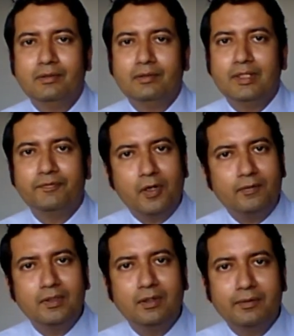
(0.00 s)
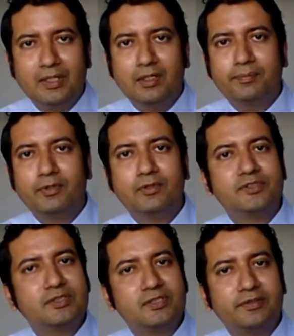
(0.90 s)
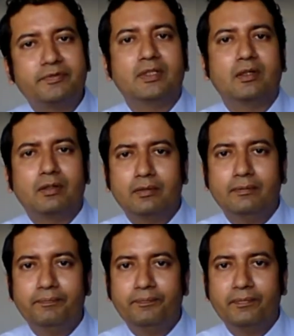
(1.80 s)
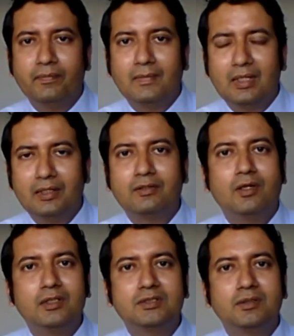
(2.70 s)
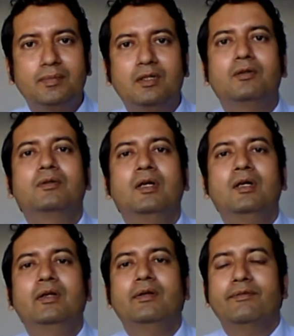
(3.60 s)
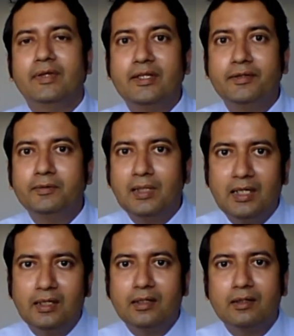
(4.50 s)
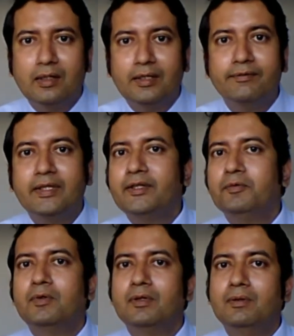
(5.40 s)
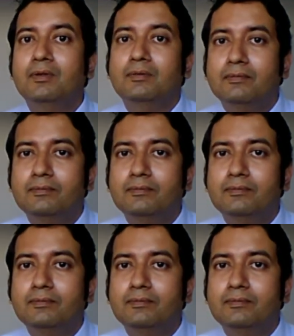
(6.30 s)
The forward-looking approach is different. It talks about where you are and where you want to go.